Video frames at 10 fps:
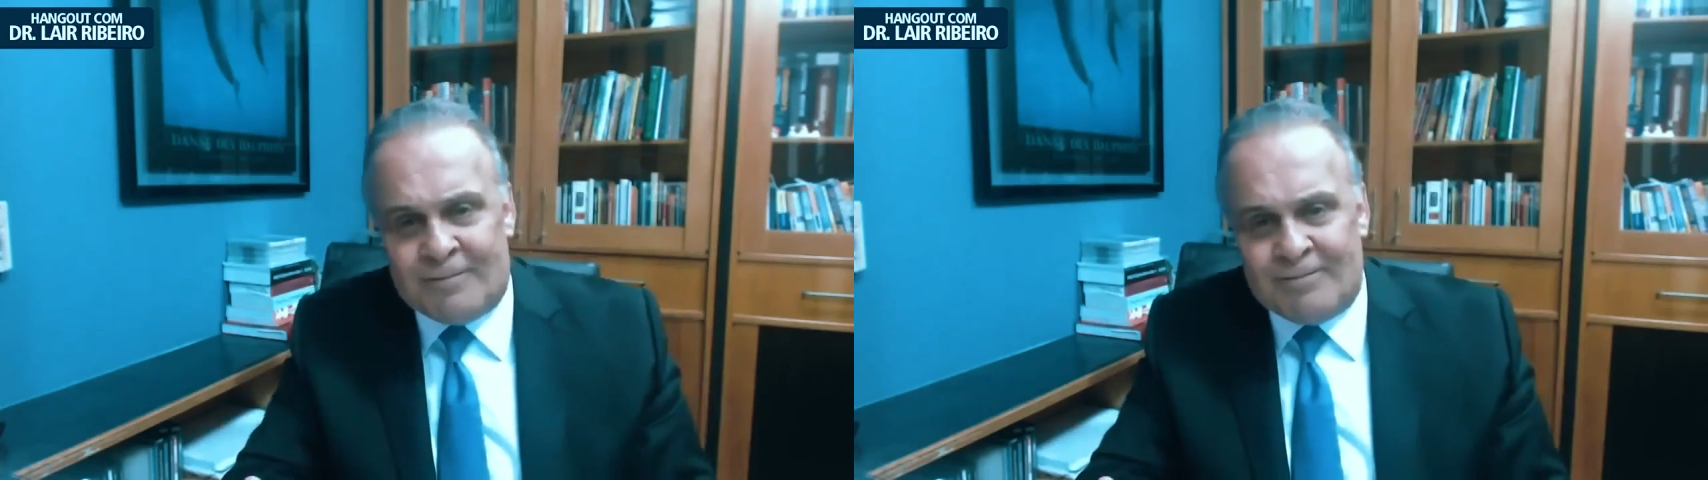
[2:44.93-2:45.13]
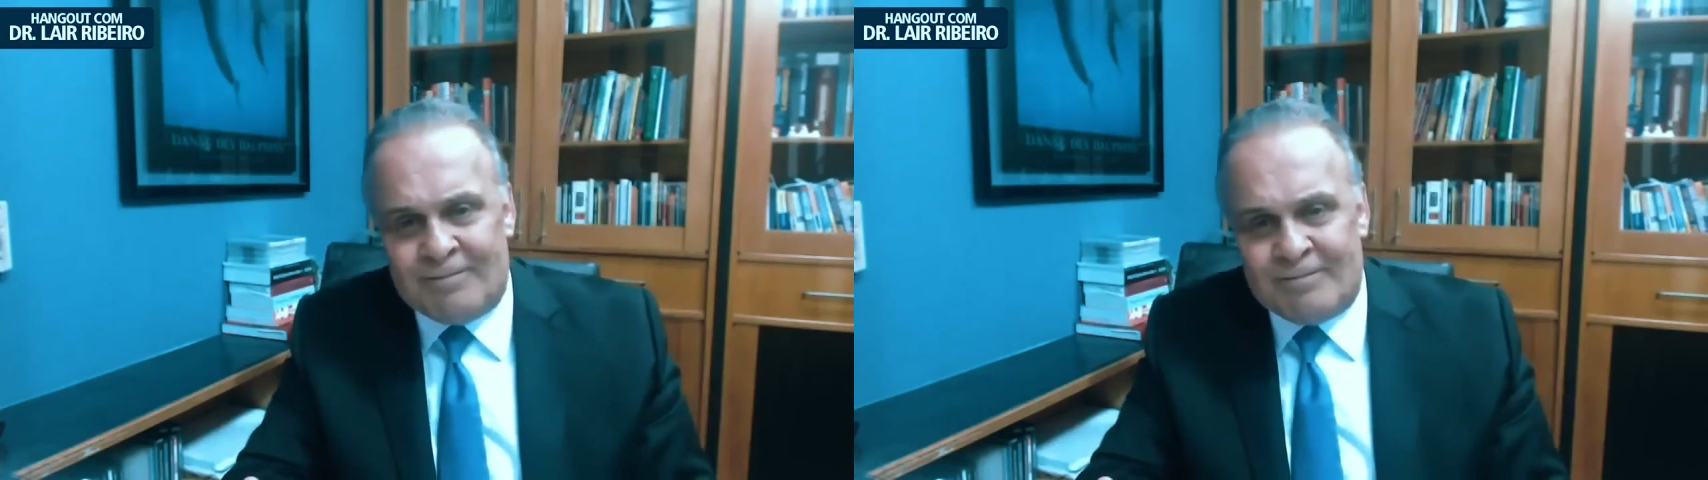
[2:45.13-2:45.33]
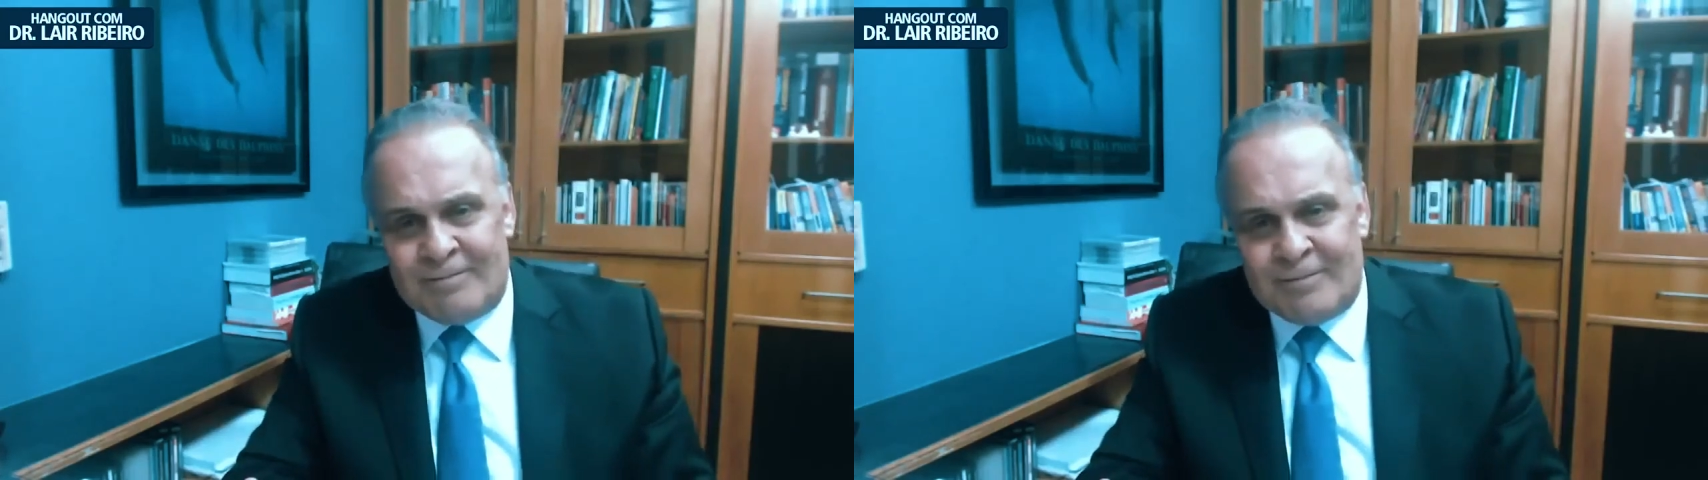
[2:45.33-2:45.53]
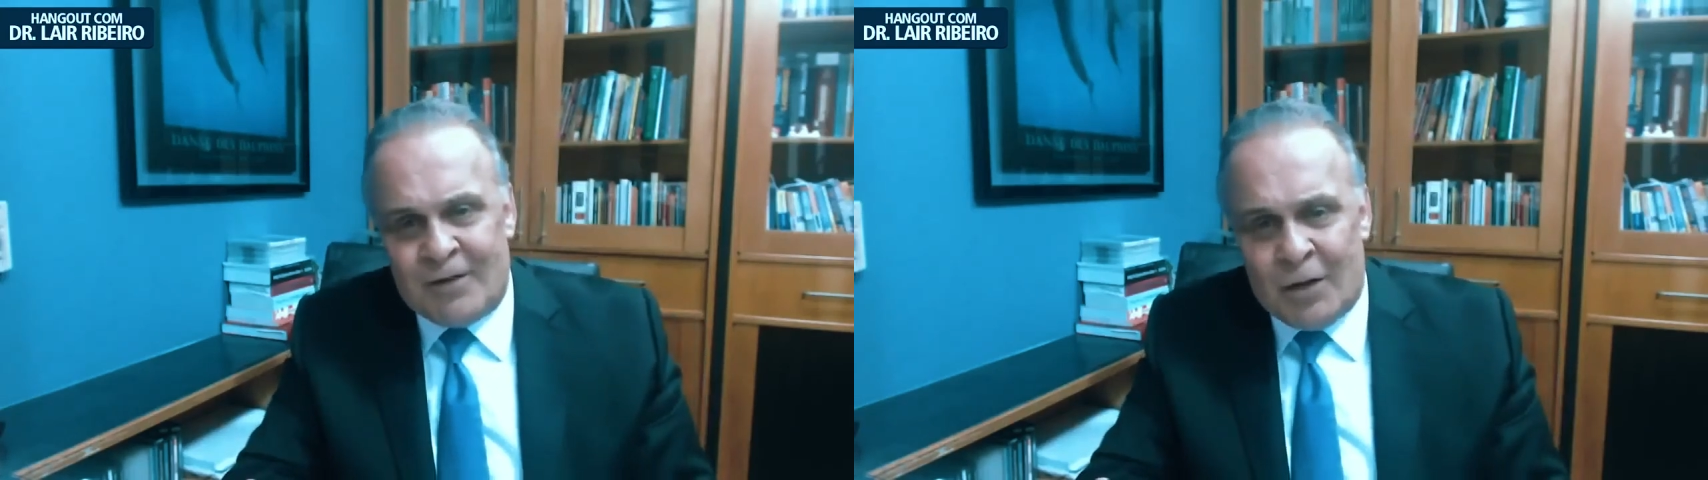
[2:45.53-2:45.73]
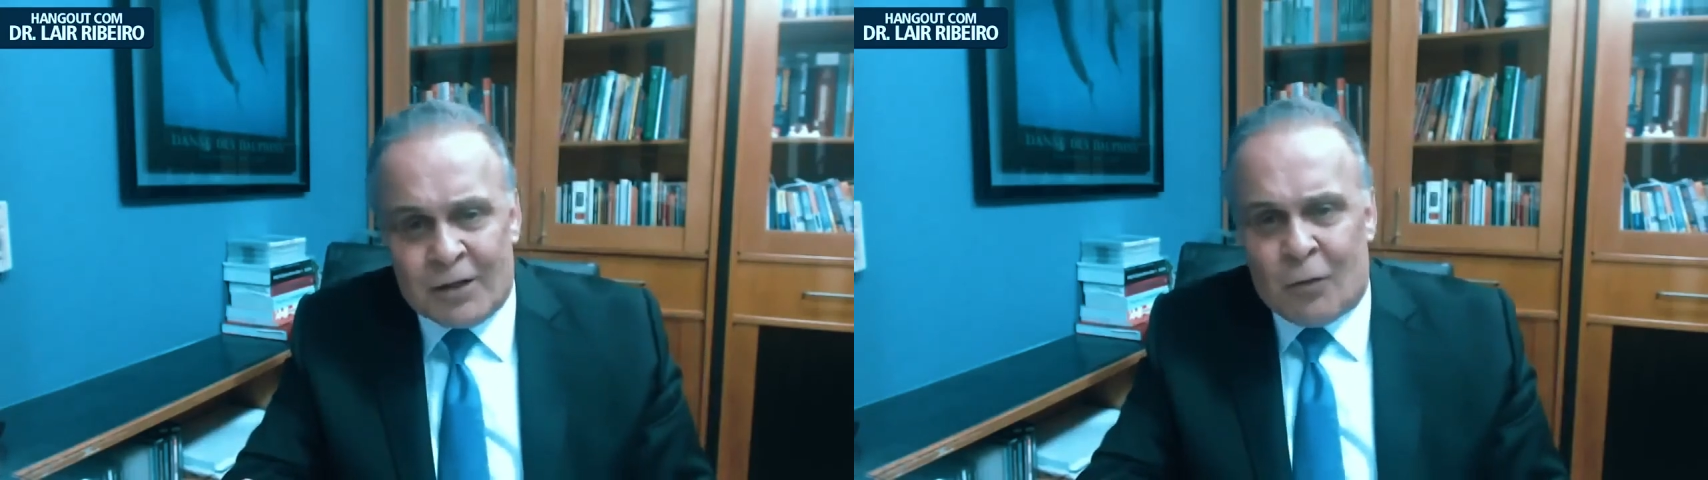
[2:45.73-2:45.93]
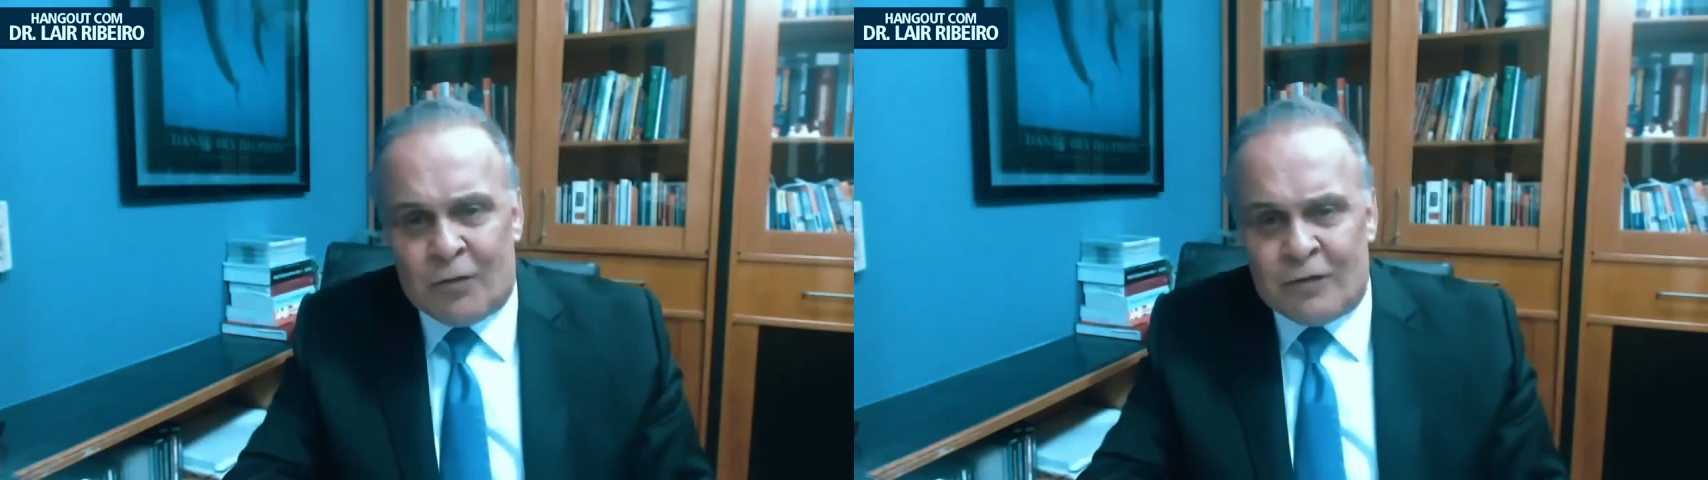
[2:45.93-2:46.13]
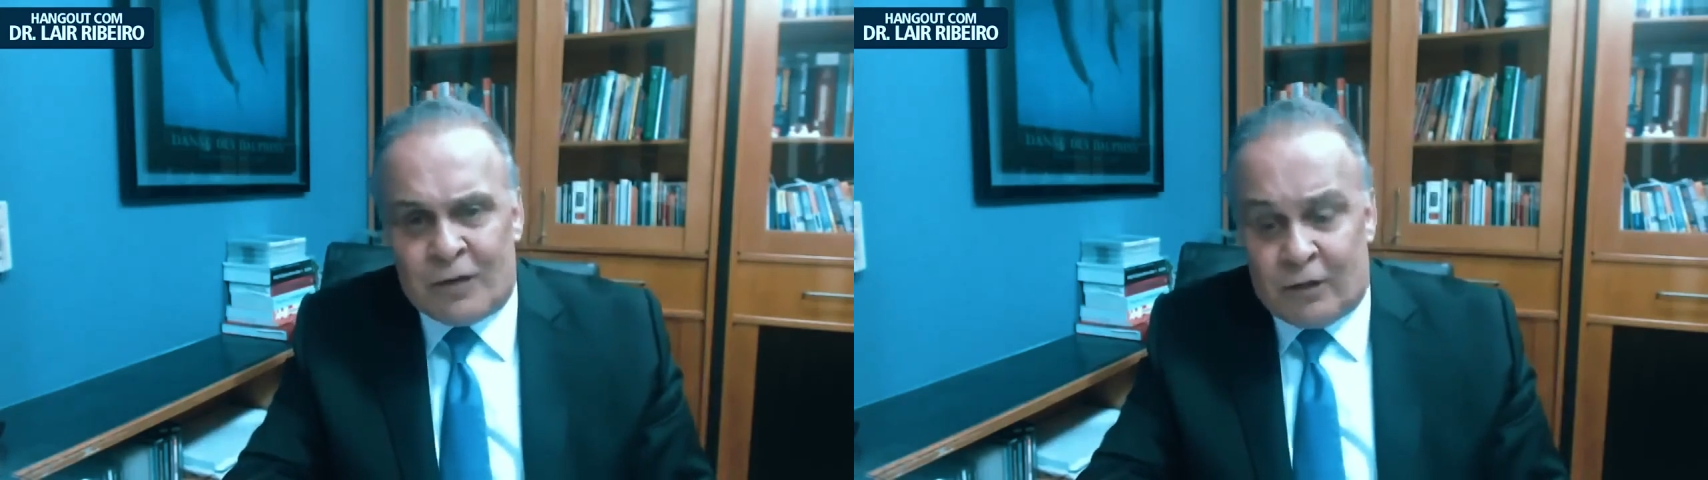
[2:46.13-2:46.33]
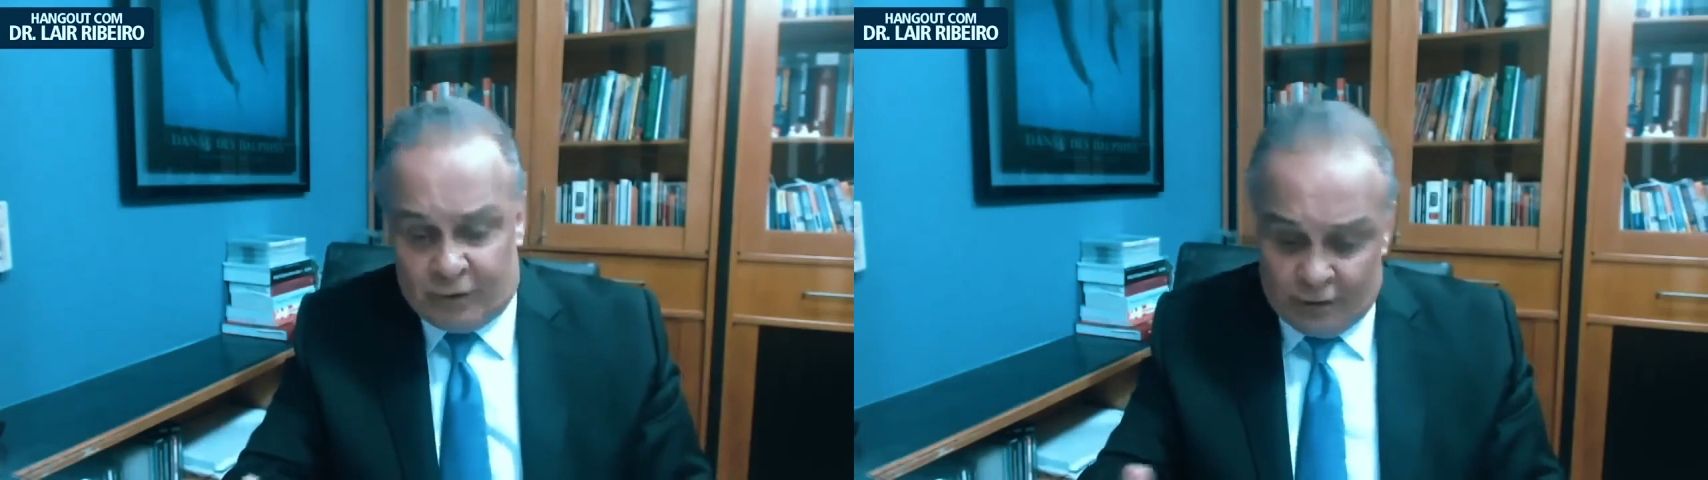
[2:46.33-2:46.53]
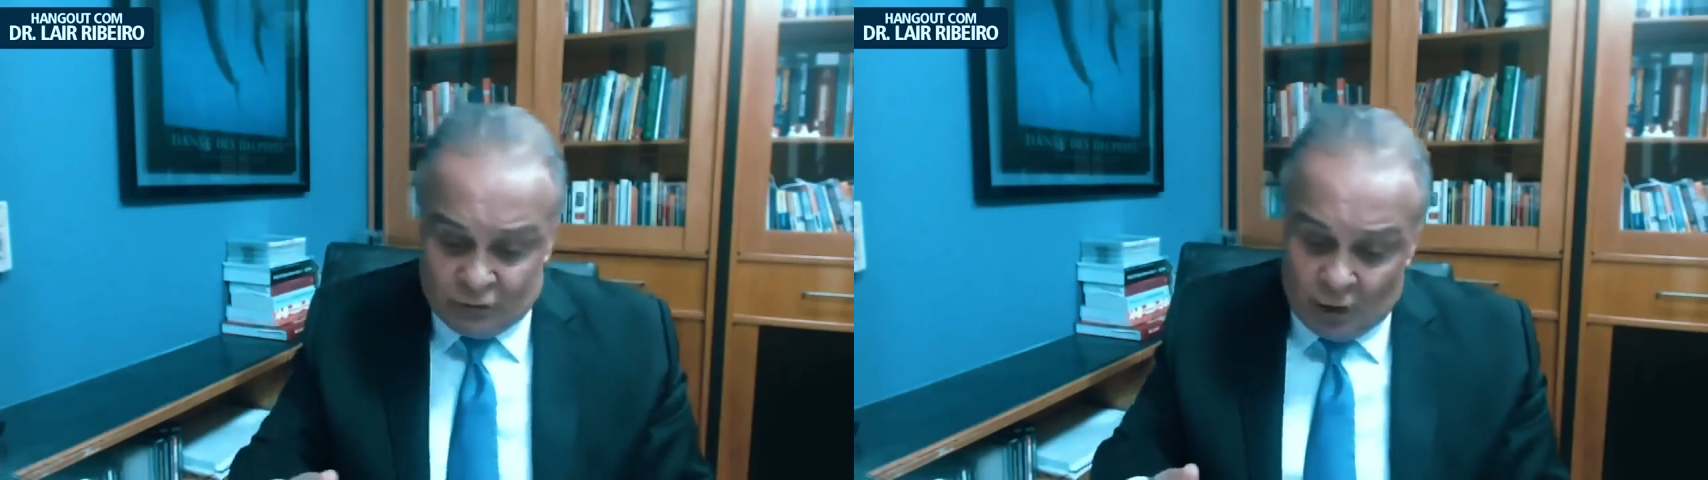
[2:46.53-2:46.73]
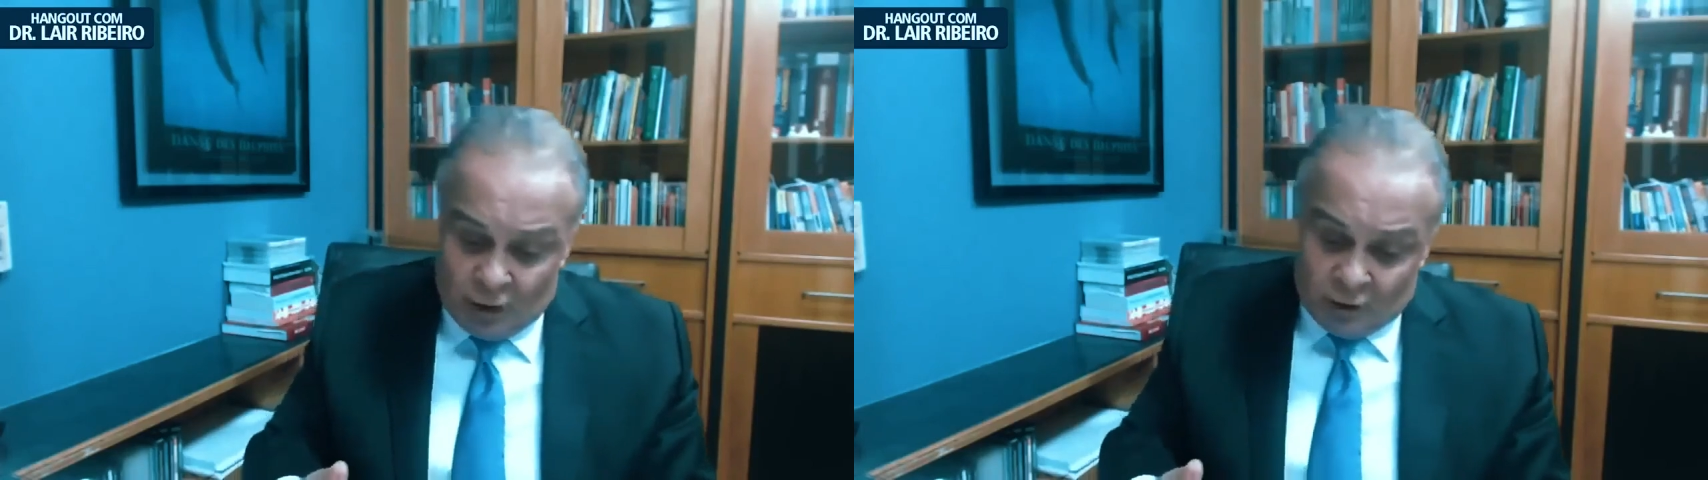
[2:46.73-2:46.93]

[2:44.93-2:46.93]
If you have higher cholesterol,